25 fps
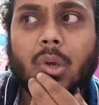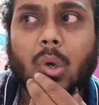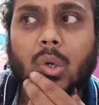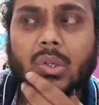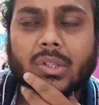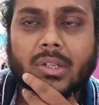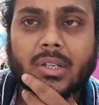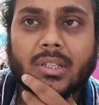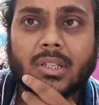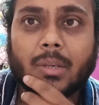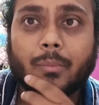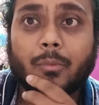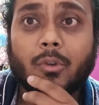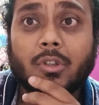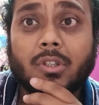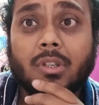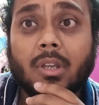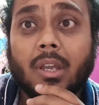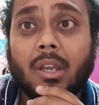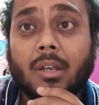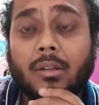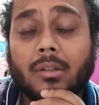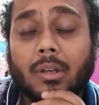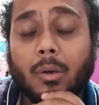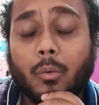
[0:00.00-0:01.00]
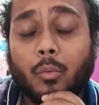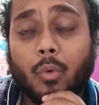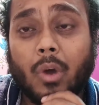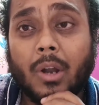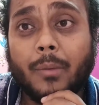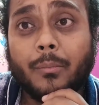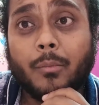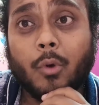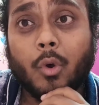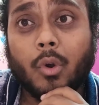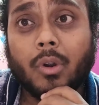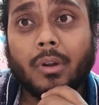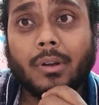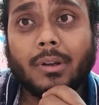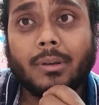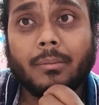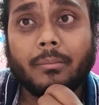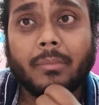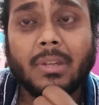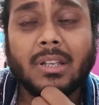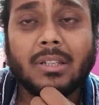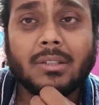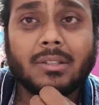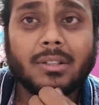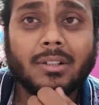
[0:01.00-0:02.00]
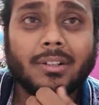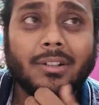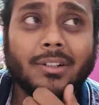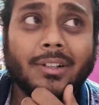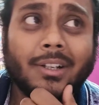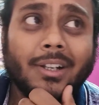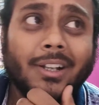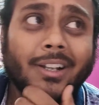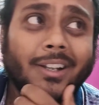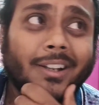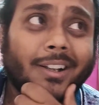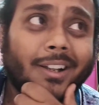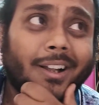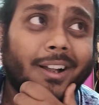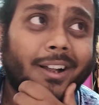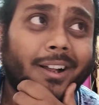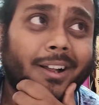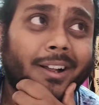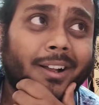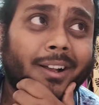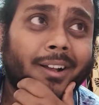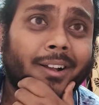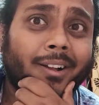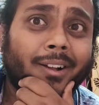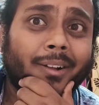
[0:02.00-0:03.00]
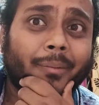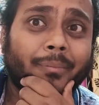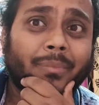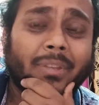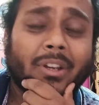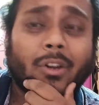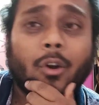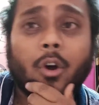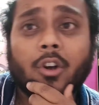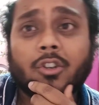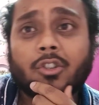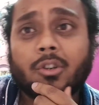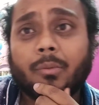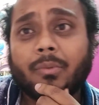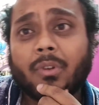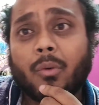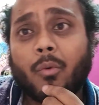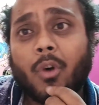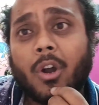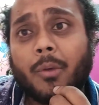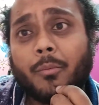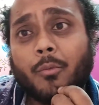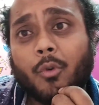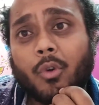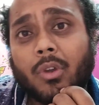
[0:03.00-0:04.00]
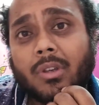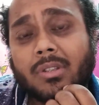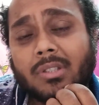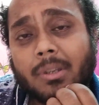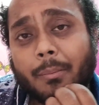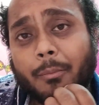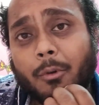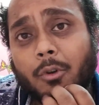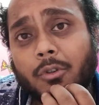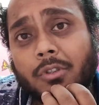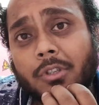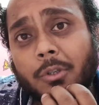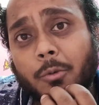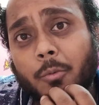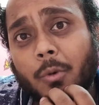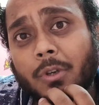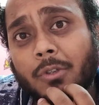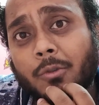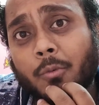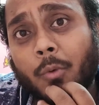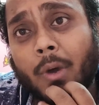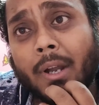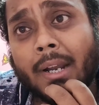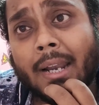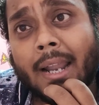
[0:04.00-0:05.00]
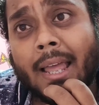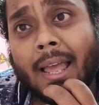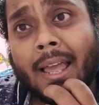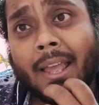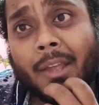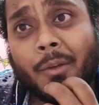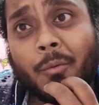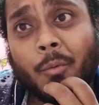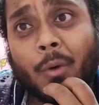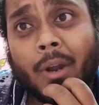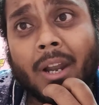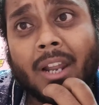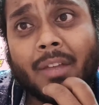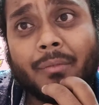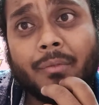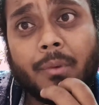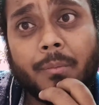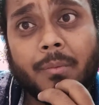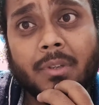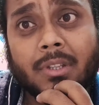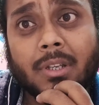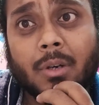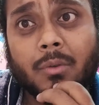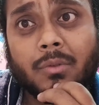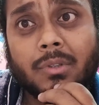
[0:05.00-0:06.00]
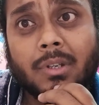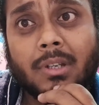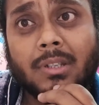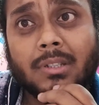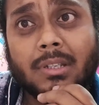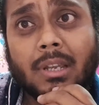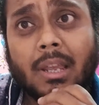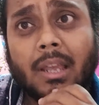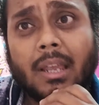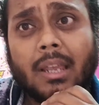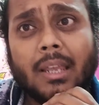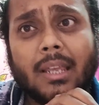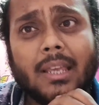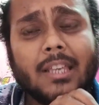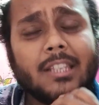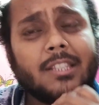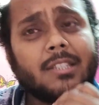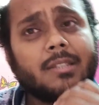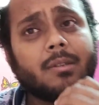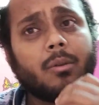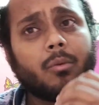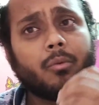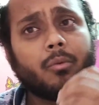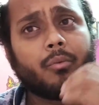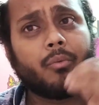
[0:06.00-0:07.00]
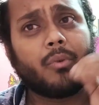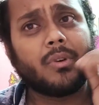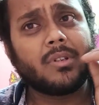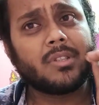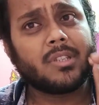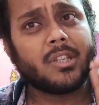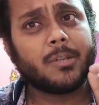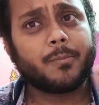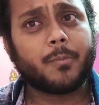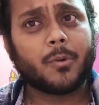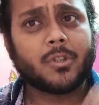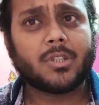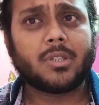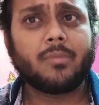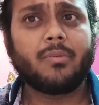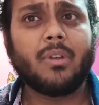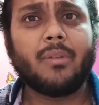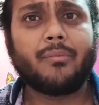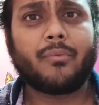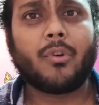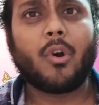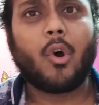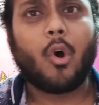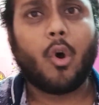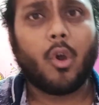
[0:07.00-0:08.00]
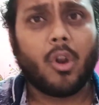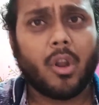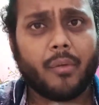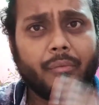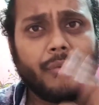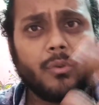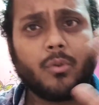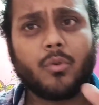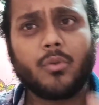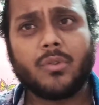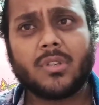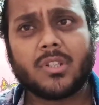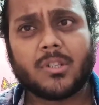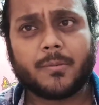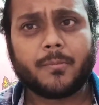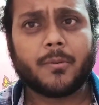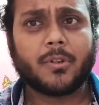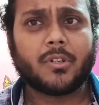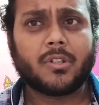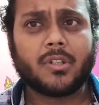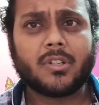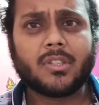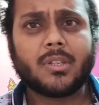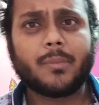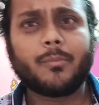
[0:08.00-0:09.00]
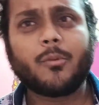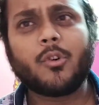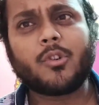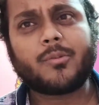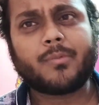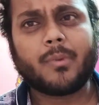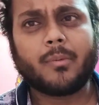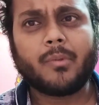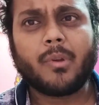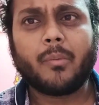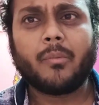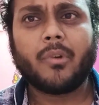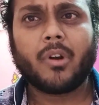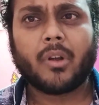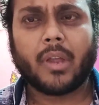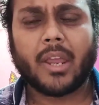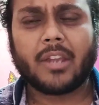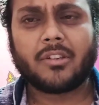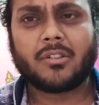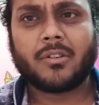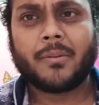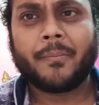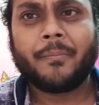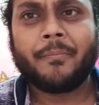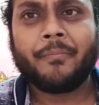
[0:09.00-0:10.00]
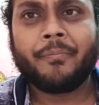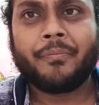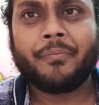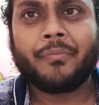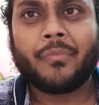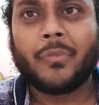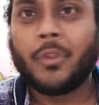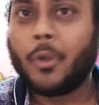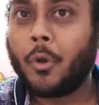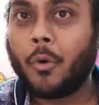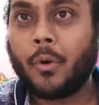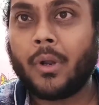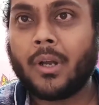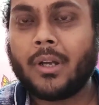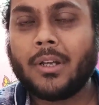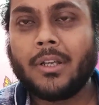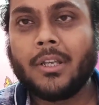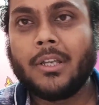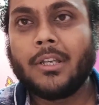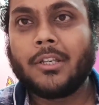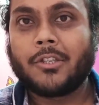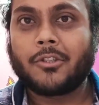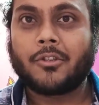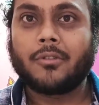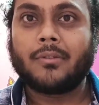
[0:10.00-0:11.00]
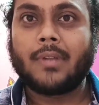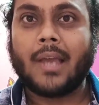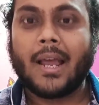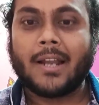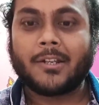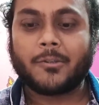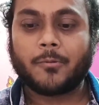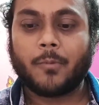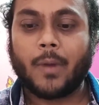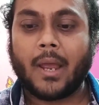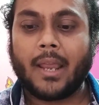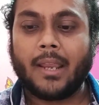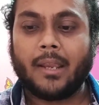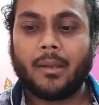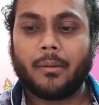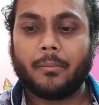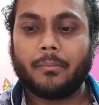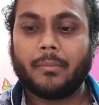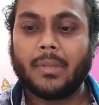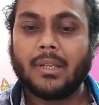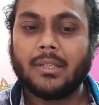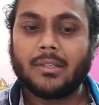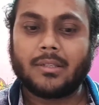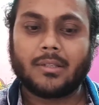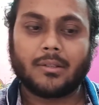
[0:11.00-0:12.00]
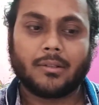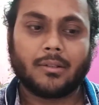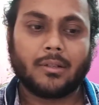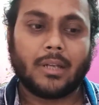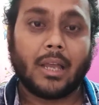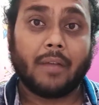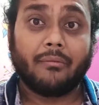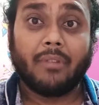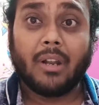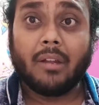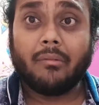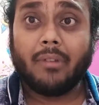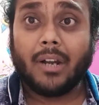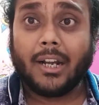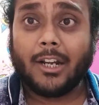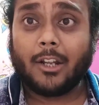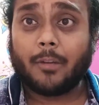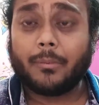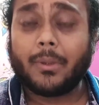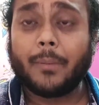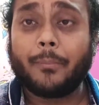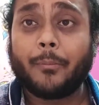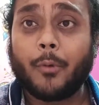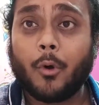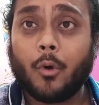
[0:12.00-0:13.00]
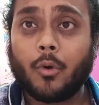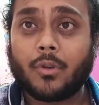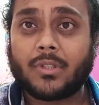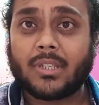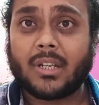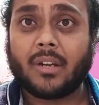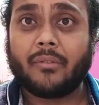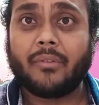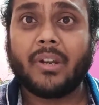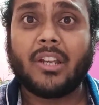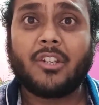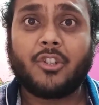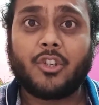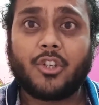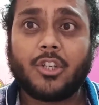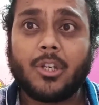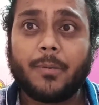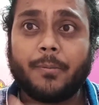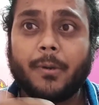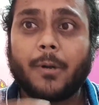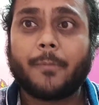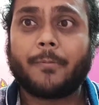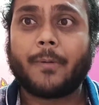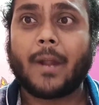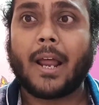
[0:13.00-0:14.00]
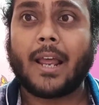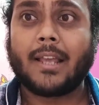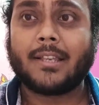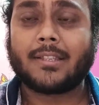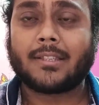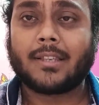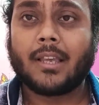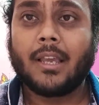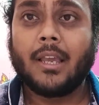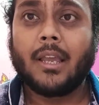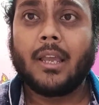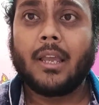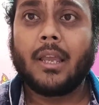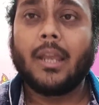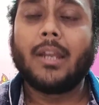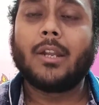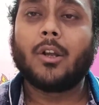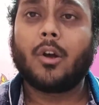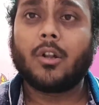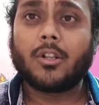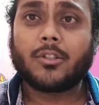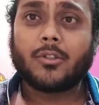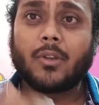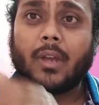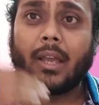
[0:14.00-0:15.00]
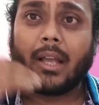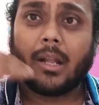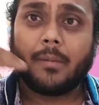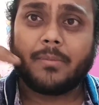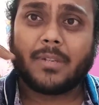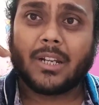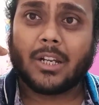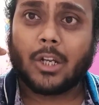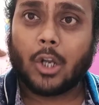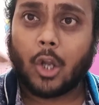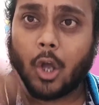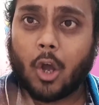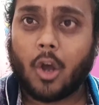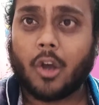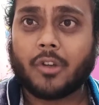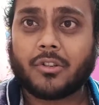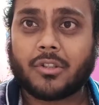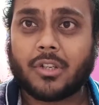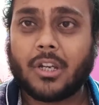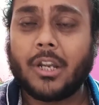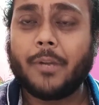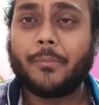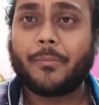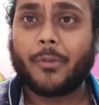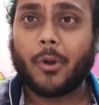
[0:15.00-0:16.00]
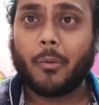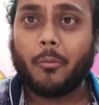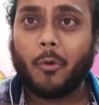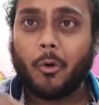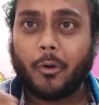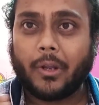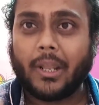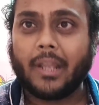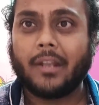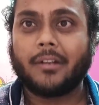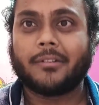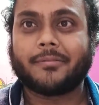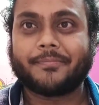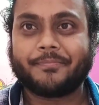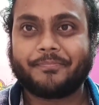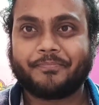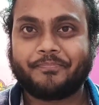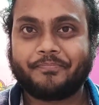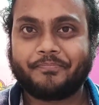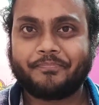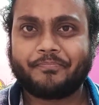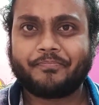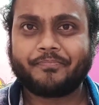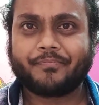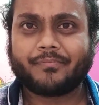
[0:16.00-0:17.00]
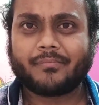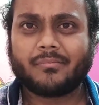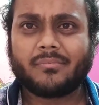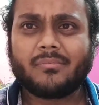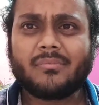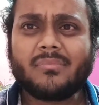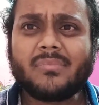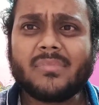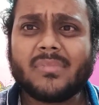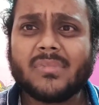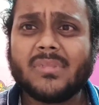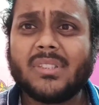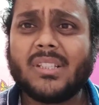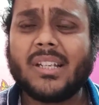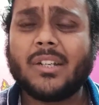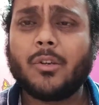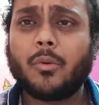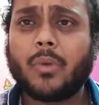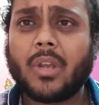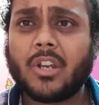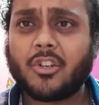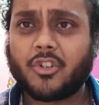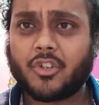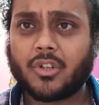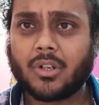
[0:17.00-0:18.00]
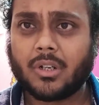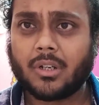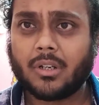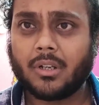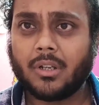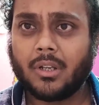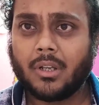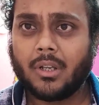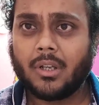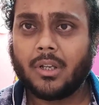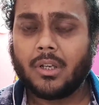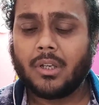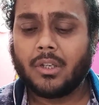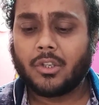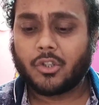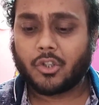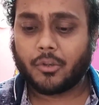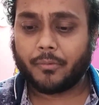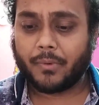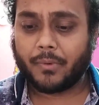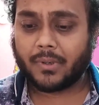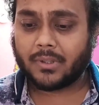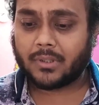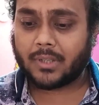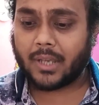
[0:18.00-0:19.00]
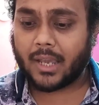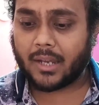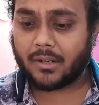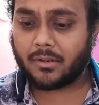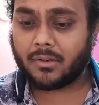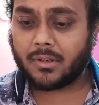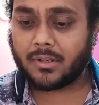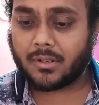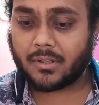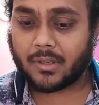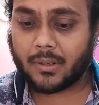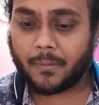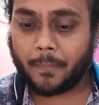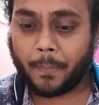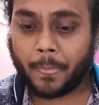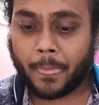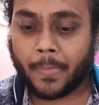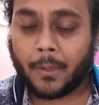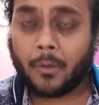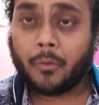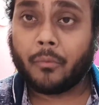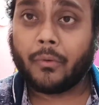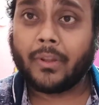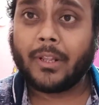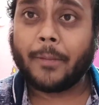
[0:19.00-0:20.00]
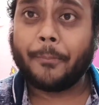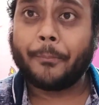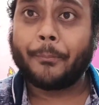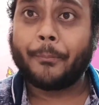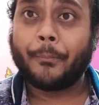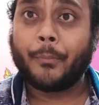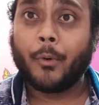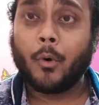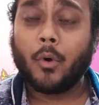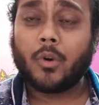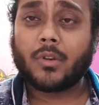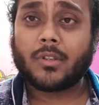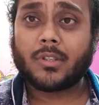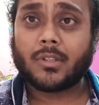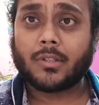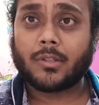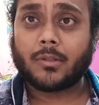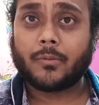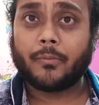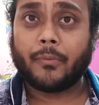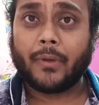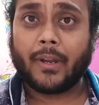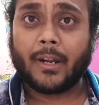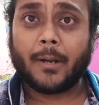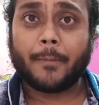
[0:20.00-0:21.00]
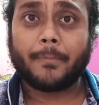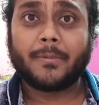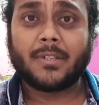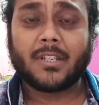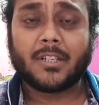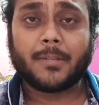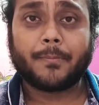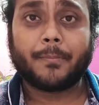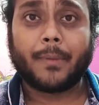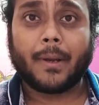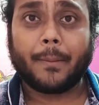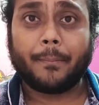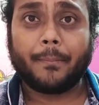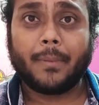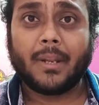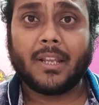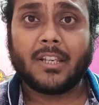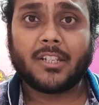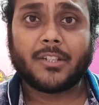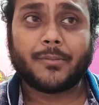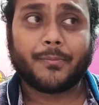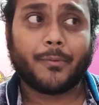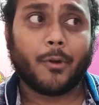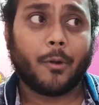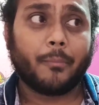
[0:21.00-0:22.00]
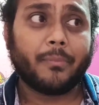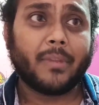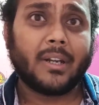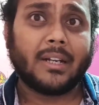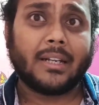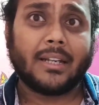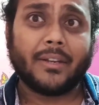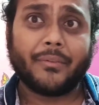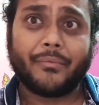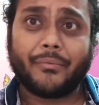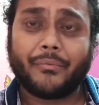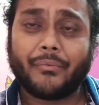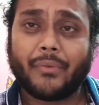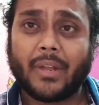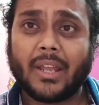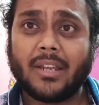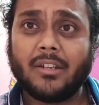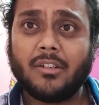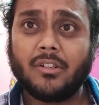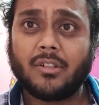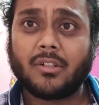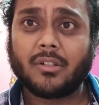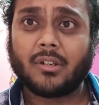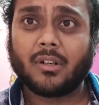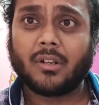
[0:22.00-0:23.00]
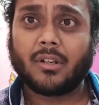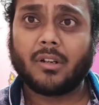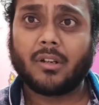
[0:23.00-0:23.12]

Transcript: costly, suppose one book means the cost of the one book, suppose it was 1,50,000, was it possible for all of you to just purchase the books from the market? No. So that's why availability of the books at a very cheaper price, it also helps a lot in promoting the education. So for that reason, when the books were just published from the different